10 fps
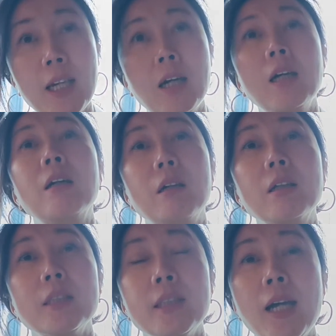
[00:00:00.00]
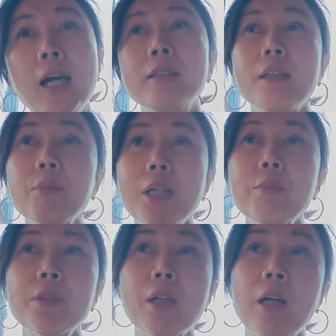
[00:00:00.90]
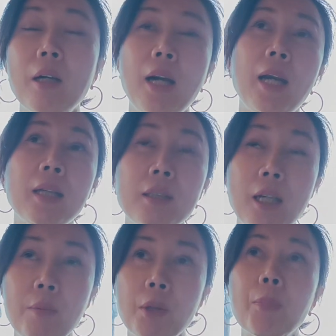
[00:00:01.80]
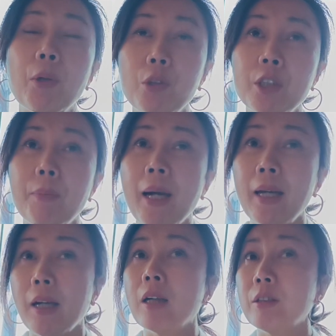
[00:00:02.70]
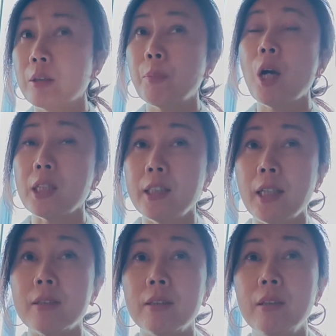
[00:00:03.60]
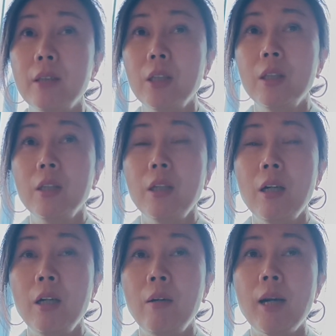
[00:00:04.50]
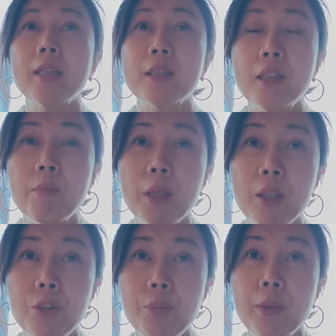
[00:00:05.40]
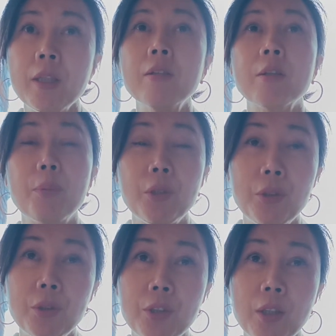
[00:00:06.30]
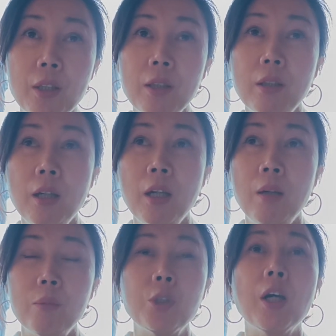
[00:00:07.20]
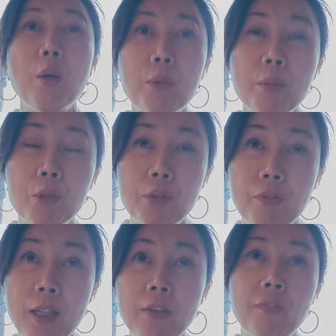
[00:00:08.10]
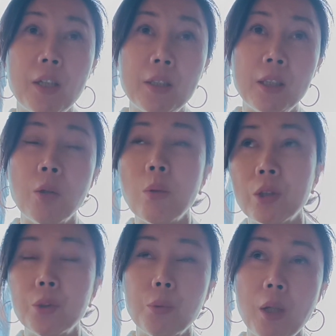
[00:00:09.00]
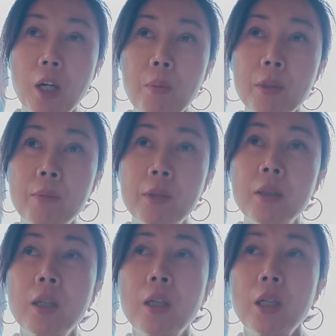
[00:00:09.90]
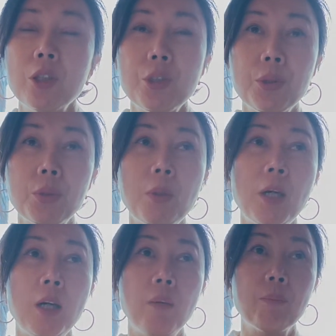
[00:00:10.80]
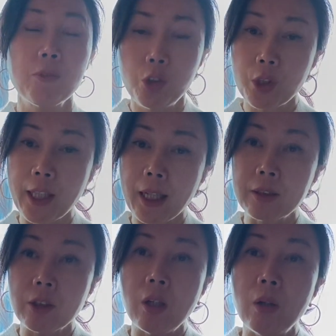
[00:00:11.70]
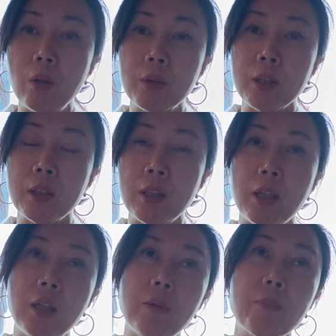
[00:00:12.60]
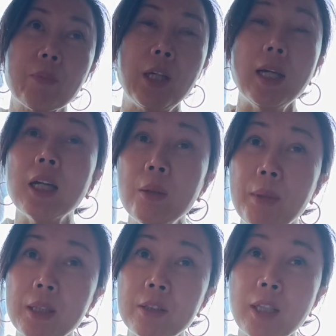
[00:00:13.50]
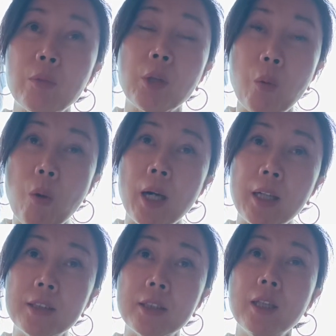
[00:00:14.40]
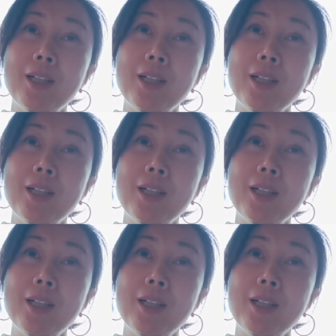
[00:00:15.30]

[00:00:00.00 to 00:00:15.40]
And sometimes I'm approached by other projects asking me to be the producer to help them to find the funding or to help them to get all the elements that are required